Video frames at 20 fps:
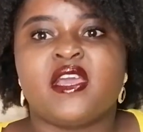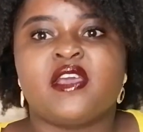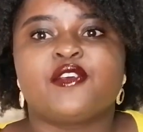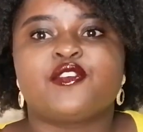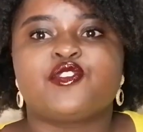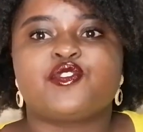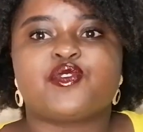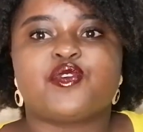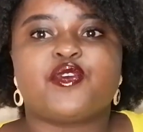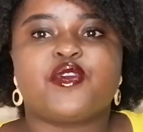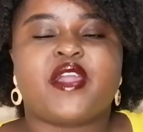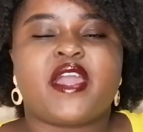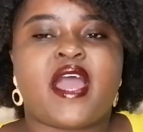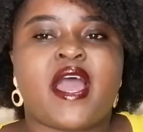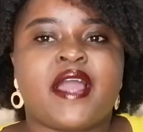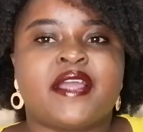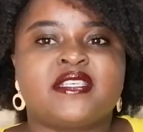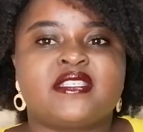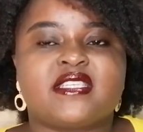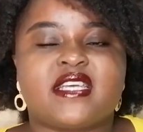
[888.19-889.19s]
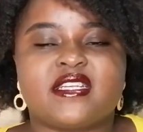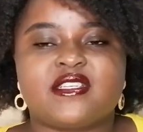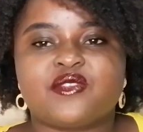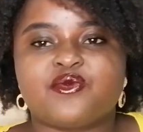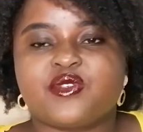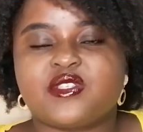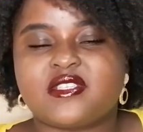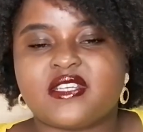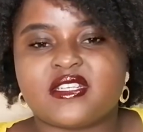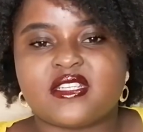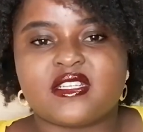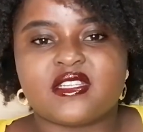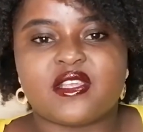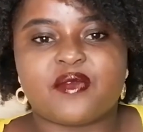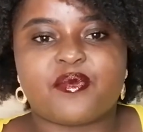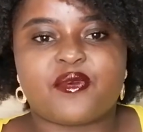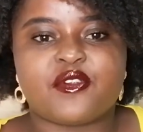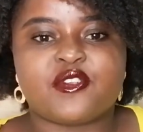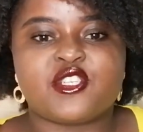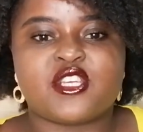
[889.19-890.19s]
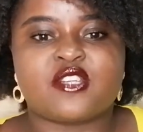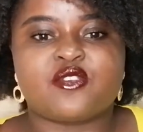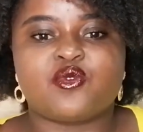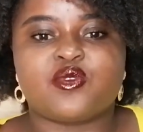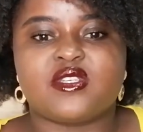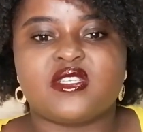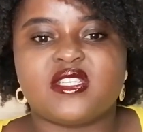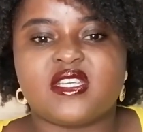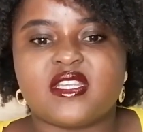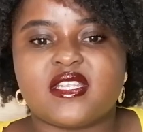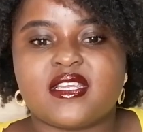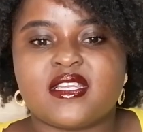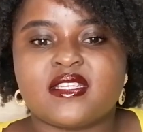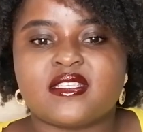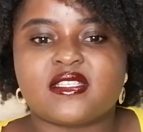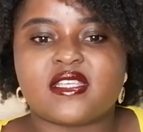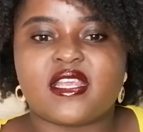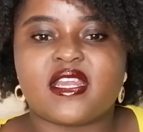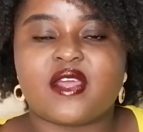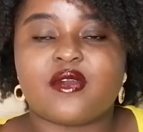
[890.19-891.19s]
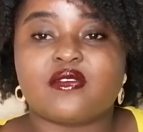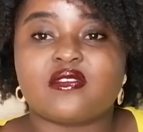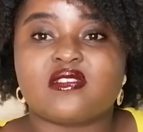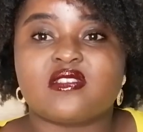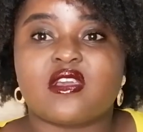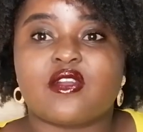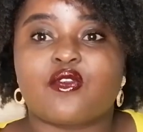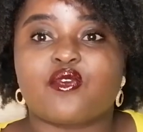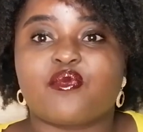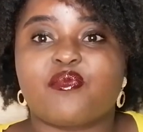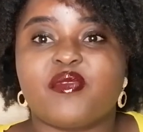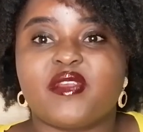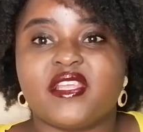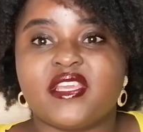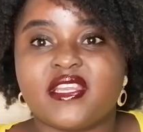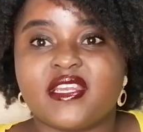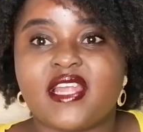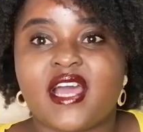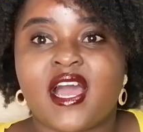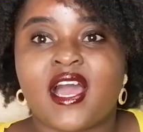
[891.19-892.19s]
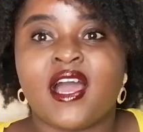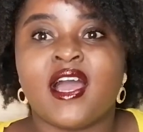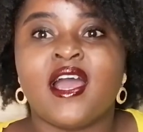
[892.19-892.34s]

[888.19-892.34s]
So yeah, we started the project, we did it, and I was the group leader.